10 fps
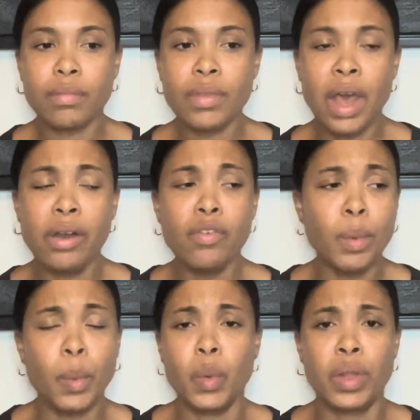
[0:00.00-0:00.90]
I don't even
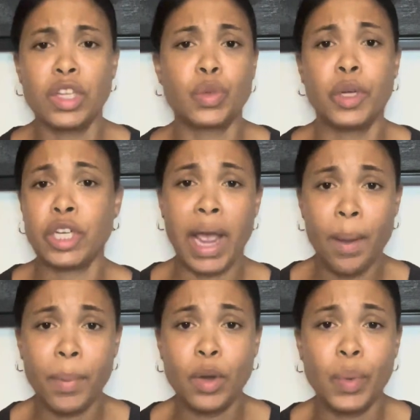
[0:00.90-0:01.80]
remember when the switch
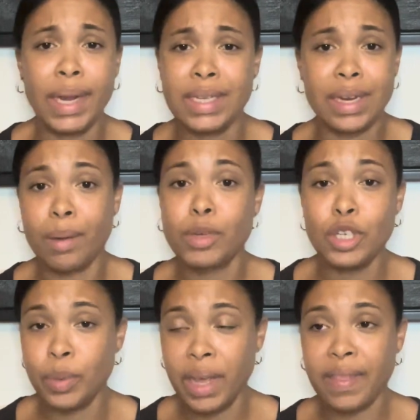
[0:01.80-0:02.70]
happened, when I stopped
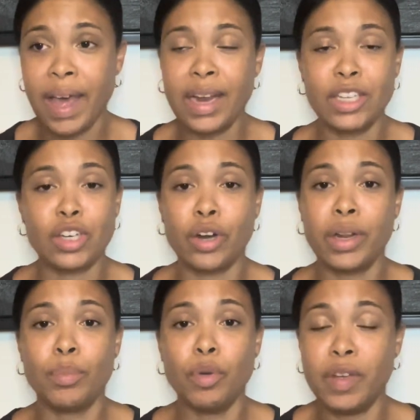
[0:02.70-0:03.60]
doing that and I
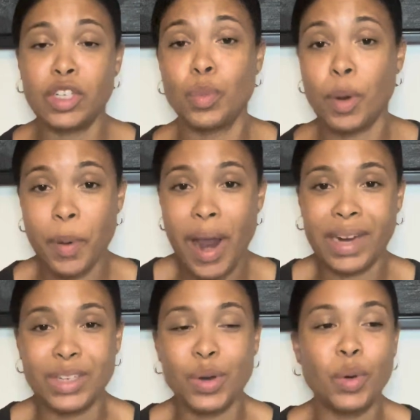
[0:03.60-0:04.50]
started moving to more
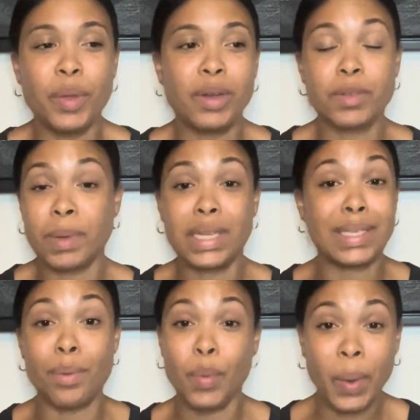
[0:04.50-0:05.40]
practical meals, but at
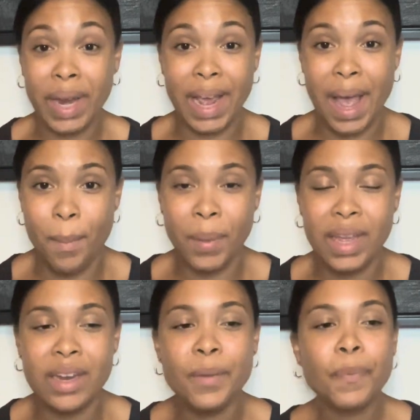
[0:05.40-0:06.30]
some point it
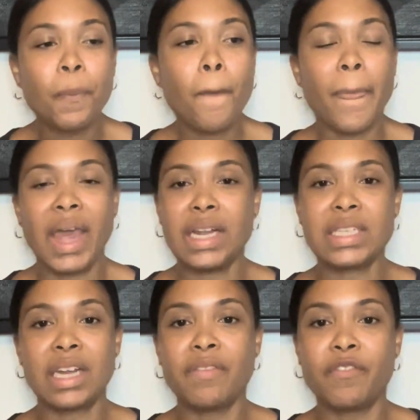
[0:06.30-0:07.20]
happened. And
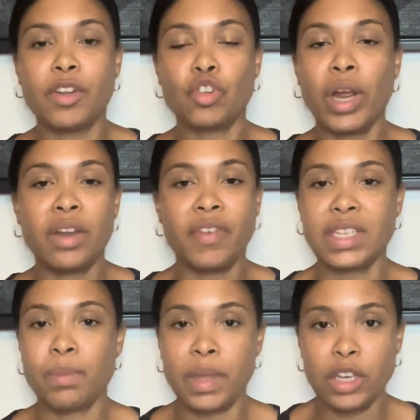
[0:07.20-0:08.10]
instead of trying to fix
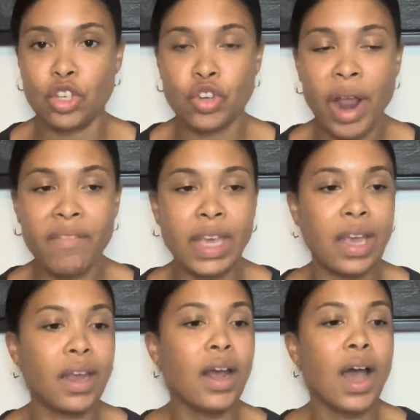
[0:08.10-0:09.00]
something
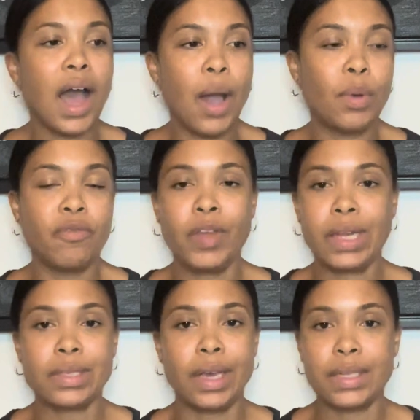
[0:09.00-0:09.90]
extravagant, I would
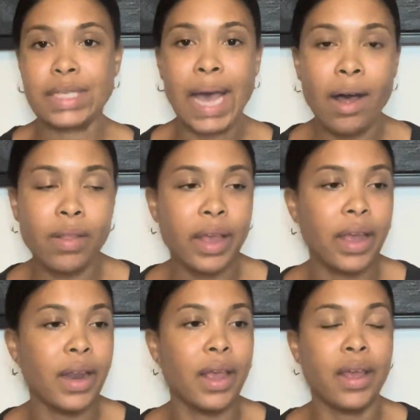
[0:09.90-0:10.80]
fix like a
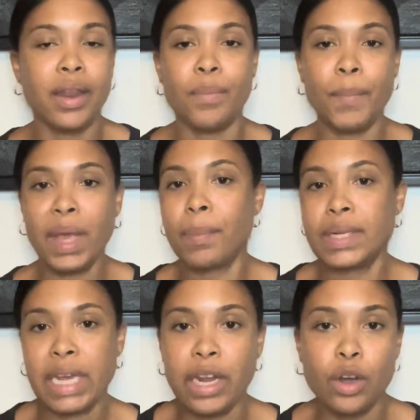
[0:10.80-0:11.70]
salad and baked
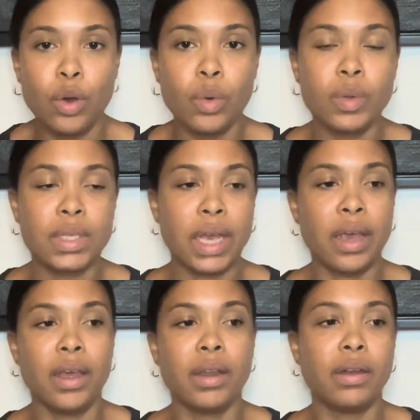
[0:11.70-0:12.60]
potatoes
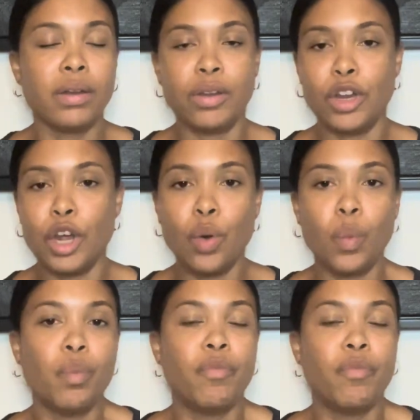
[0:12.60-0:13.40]
and, you know,